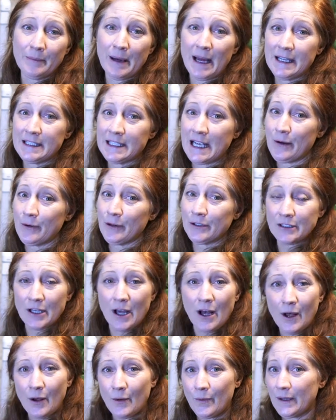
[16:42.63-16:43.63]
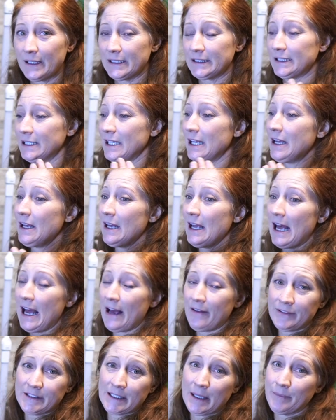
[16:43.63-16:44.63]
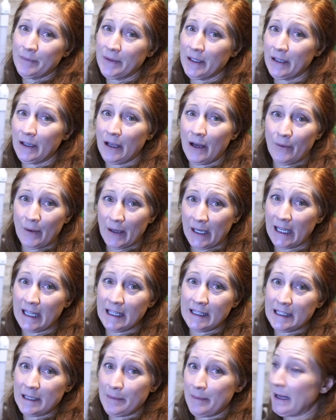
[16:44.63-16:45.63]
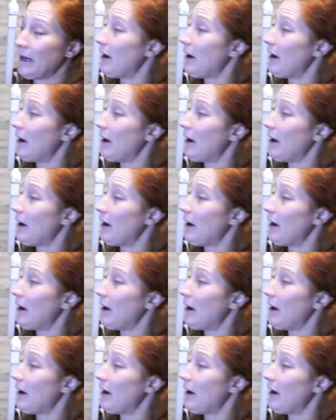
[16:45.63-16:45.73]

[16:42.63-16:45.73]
My towers always have something going in them